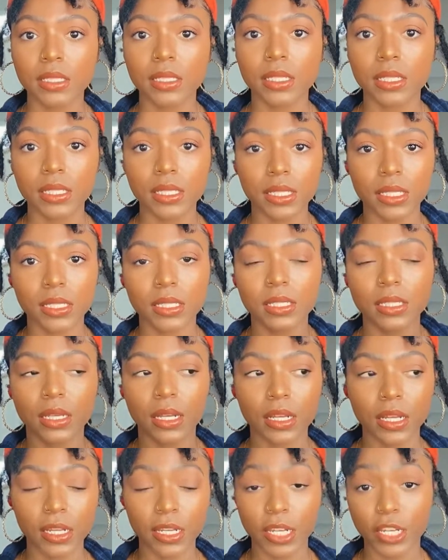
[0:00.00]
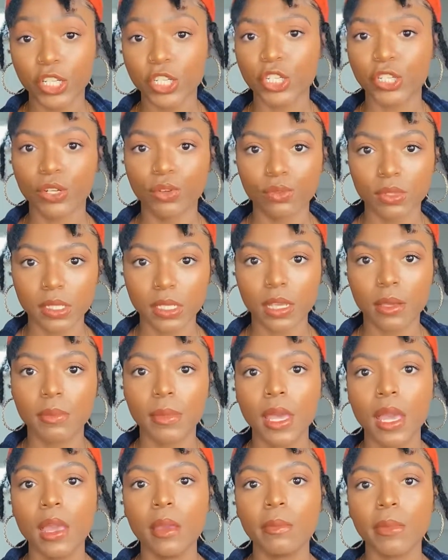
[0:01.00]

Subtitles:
this is additional tip,